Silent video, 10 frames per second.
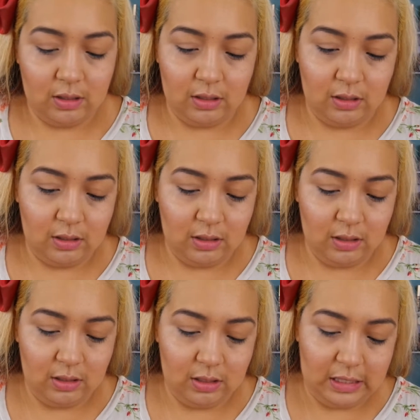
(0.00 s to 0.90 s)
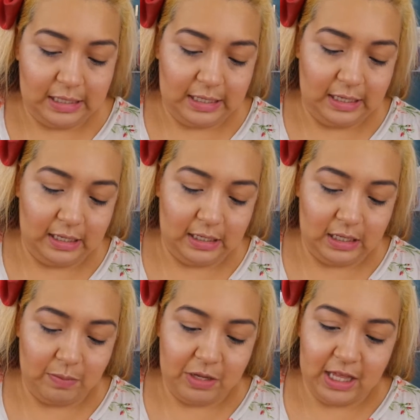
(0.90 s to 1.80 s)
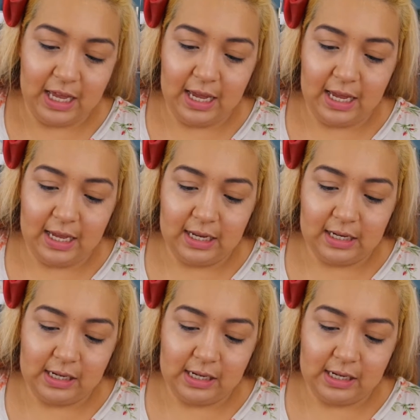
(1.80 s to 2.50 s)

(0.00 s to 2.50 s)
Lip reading: Just take some of that.